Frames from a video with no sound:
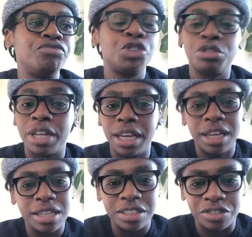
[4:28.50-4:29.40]
Trey
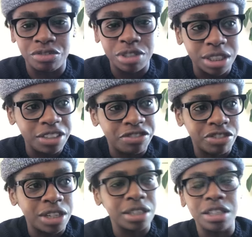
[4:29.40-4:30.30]
is really
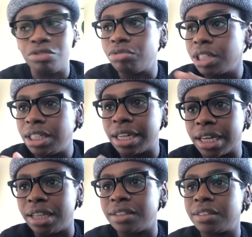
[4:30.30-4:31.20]
friendly, really
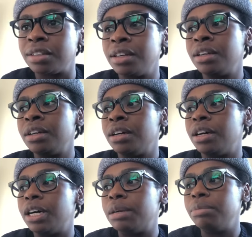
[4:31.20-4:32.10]
nice.
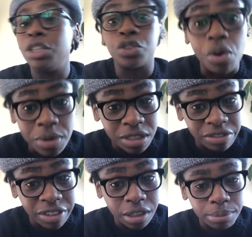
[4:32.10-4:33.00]
He's always
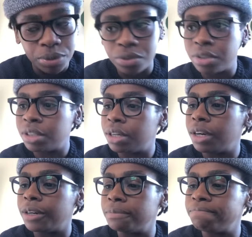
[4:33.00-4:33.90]
available,
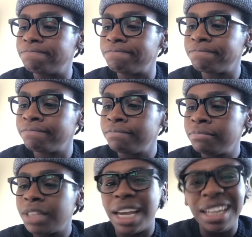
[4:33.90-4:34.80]
and
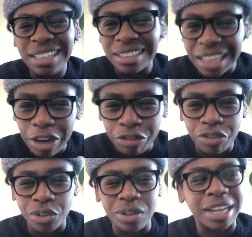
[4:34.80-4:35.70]
he's there
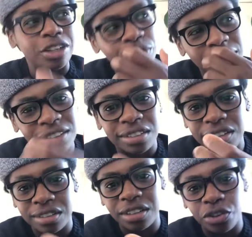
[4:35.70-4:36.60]
for you. Like, you can see
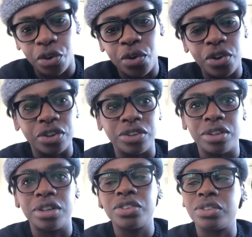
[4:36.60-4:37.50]
he's in your corner, you
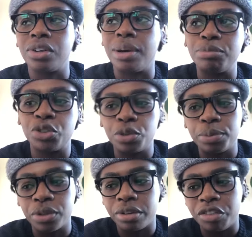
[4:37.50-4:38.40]
know? So I'm
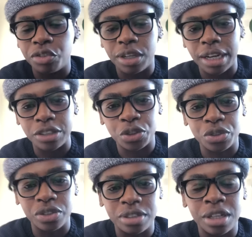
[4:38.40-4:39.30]
super grateful that
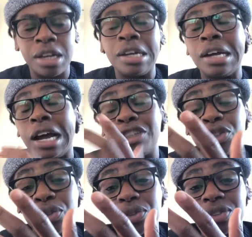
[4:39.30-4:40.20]
I
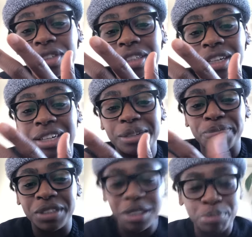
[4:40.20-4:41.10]
chose
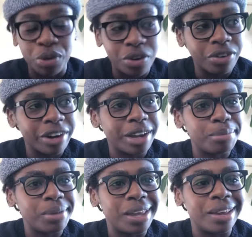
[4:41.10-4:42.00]
this
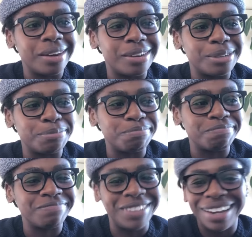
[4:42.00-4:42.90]
program, and
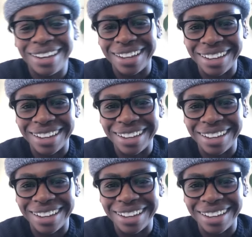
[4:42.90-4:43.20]
yeah,